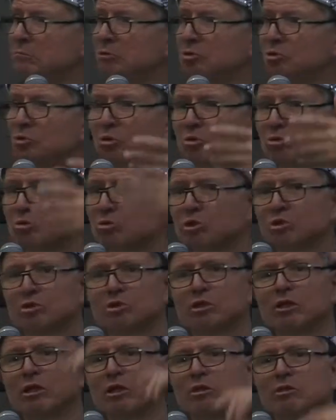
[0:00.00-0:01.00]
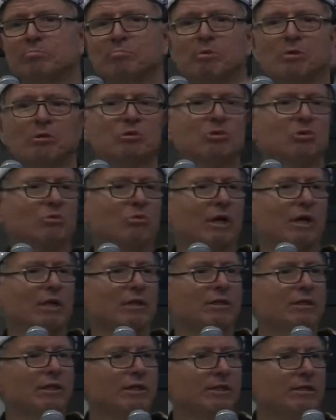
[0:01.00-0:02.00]
There's no such thing as
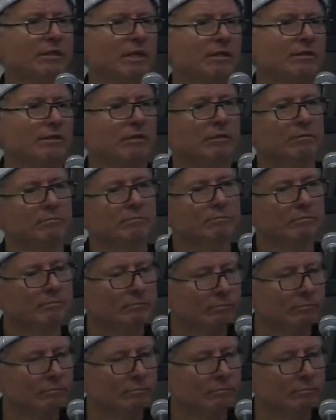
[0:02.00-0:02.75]
spirituality, nothing.